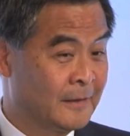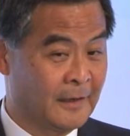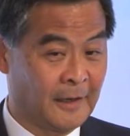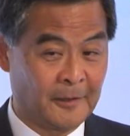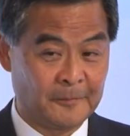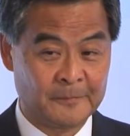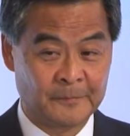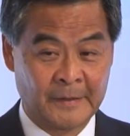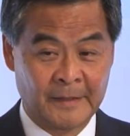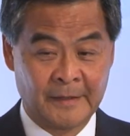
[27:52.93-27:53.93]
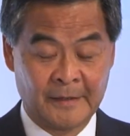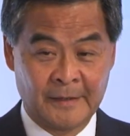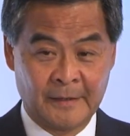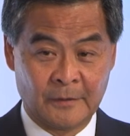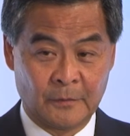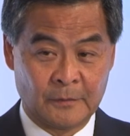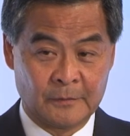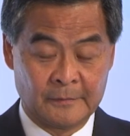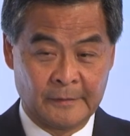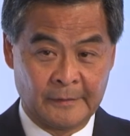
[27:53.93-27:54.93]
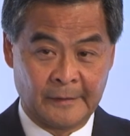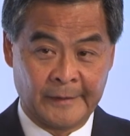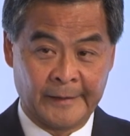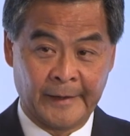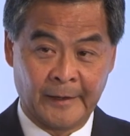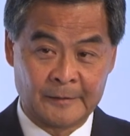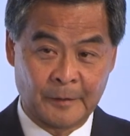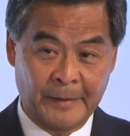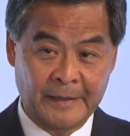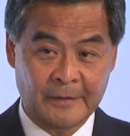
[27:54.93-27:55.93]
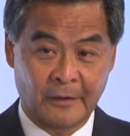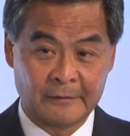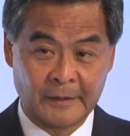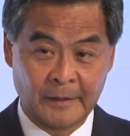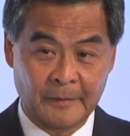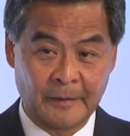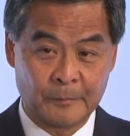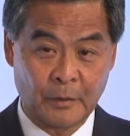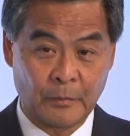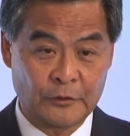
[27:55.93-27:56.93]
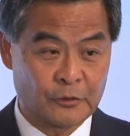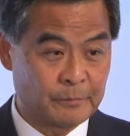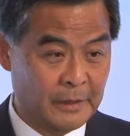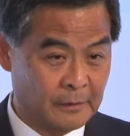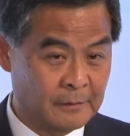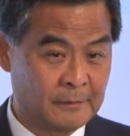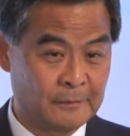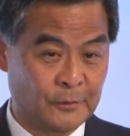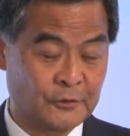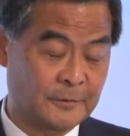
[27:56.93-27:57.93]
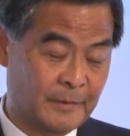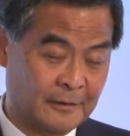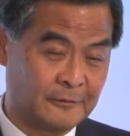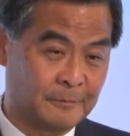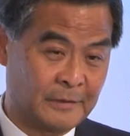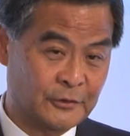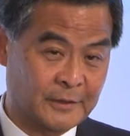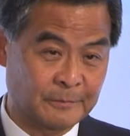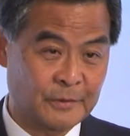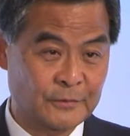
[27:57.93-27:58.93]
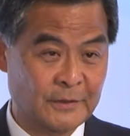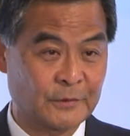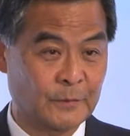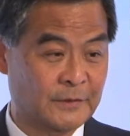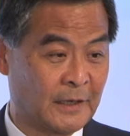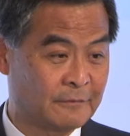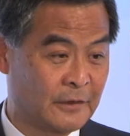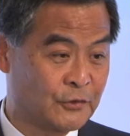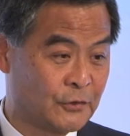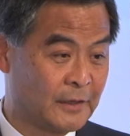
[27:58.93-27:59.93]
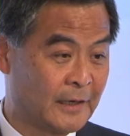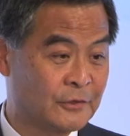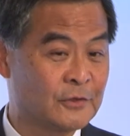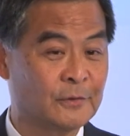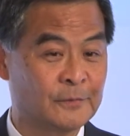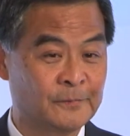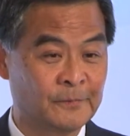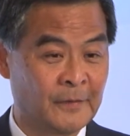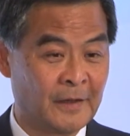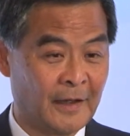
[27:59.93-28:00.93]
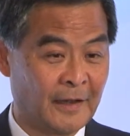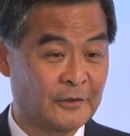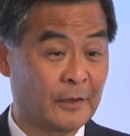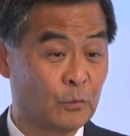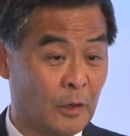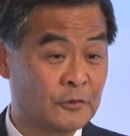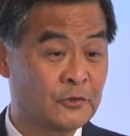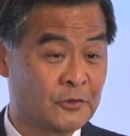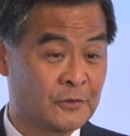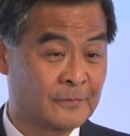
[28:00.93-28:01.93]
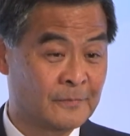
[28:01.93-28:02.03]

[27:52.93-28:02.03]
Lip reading: The debate on the appropriation bill, which is part of the budgeting process, will start very soon in LegCo and can watch